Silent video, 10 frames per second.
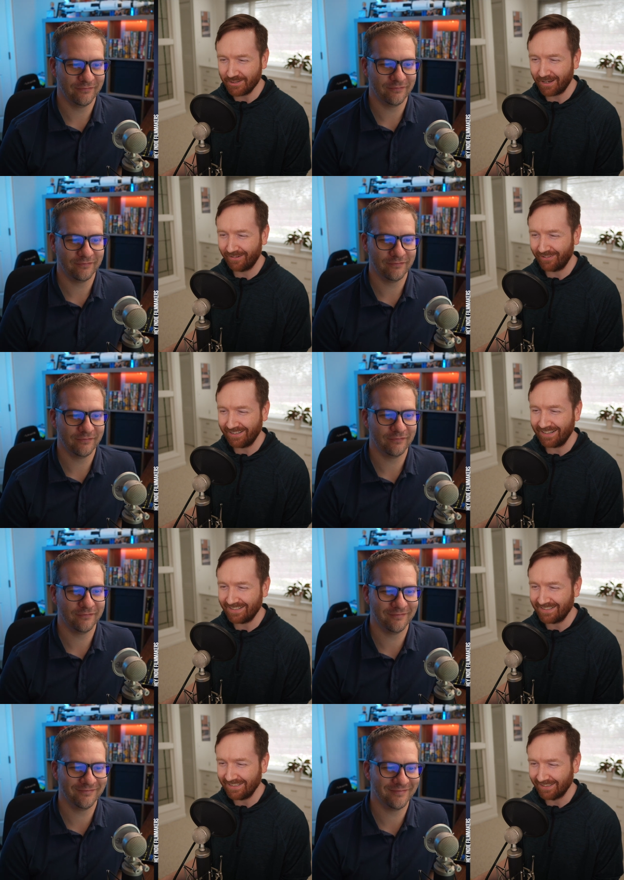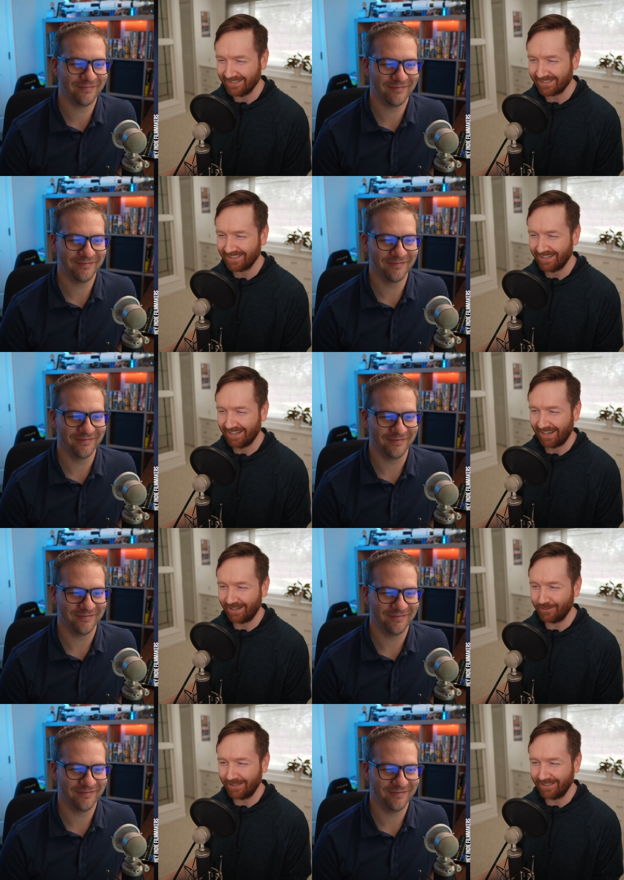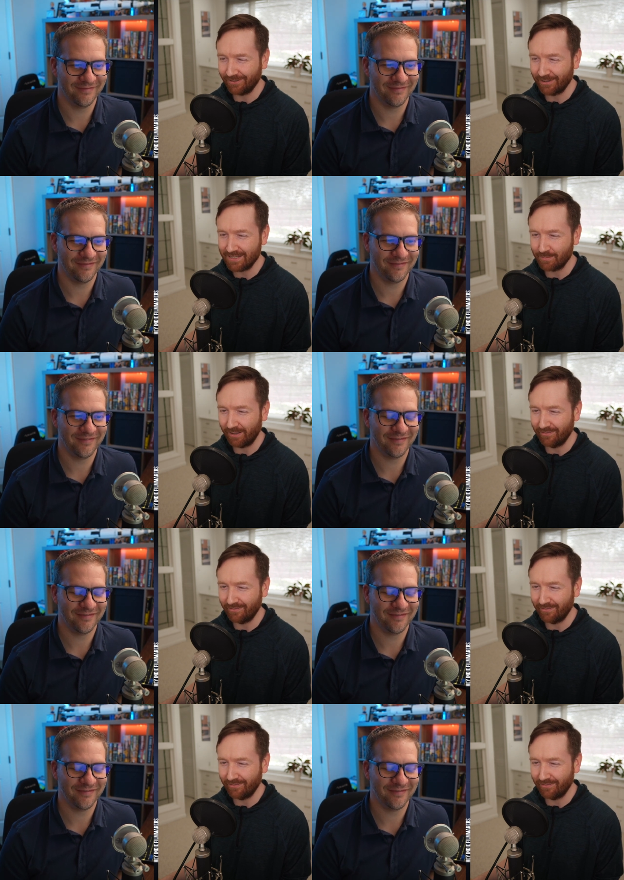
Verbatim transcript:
Speaker 1: Do you have any ideas? How do I increase my